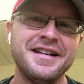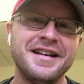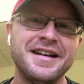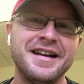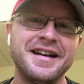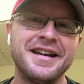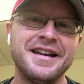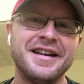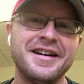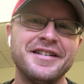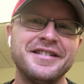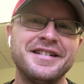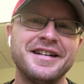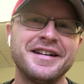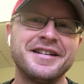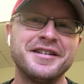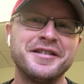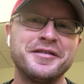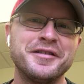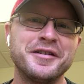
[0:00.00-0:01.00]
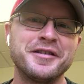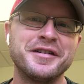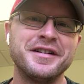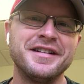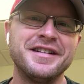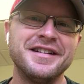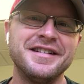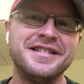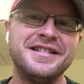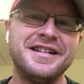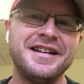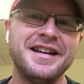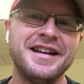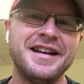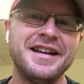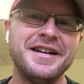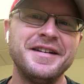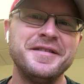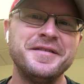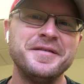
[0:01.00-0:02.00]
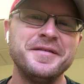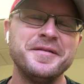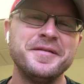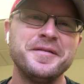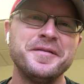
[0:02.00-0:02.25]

Again, our text is 1 Corinthians 10.